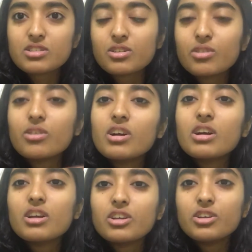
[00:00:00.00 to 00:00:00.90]
So
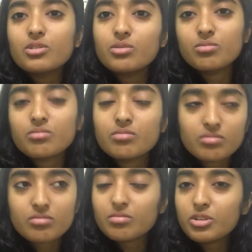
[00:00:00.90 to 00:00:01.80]
you
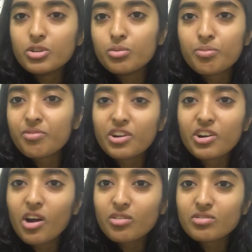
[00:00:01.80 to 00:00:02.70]
figure
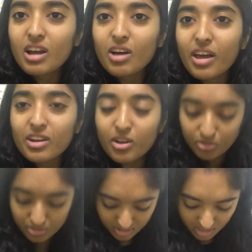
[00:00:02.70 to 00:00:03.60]
out how that goes.